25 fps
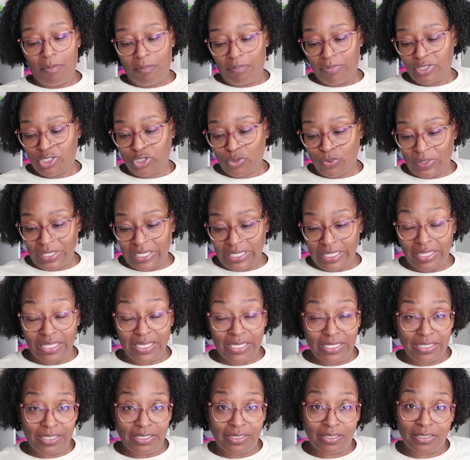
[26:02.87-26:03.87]
between
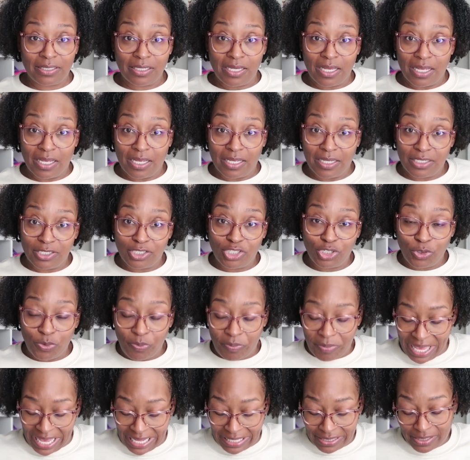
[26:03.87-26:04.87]
these two
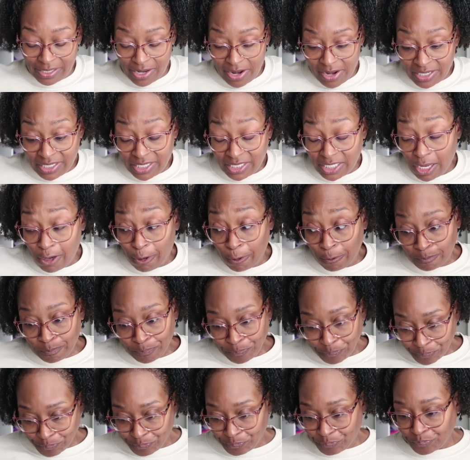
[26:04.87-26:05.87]
mats. And so
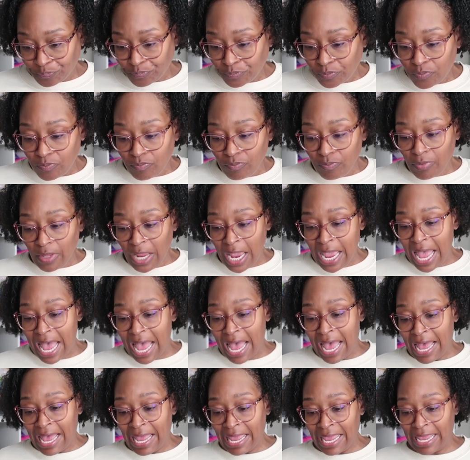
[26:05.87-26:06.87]

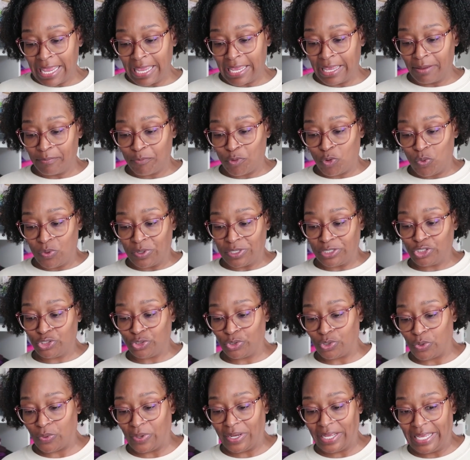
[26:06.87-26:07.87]
I am going
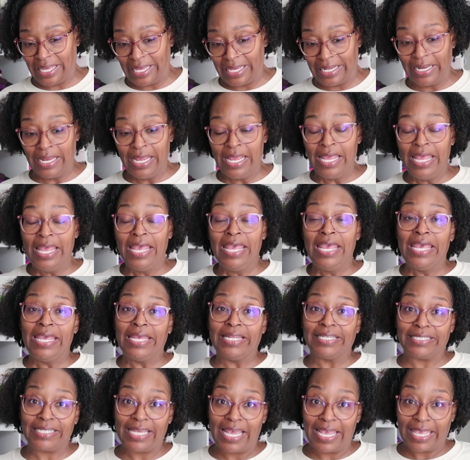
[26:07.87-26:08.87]
to go ahead
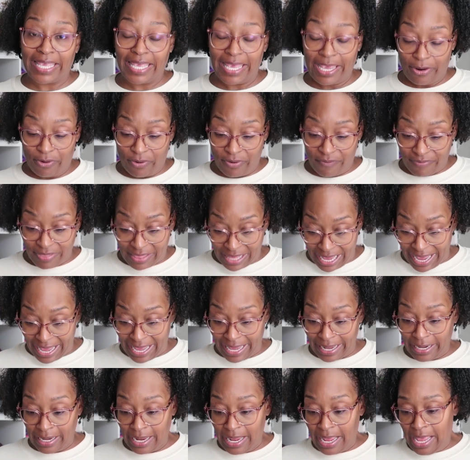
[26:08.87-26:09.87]
and take care of
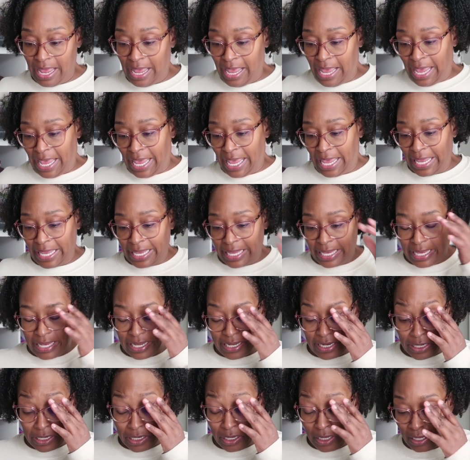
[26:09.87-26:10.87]
that.
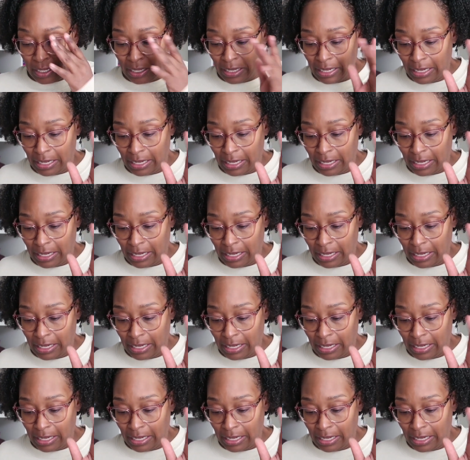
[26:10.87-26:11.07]
And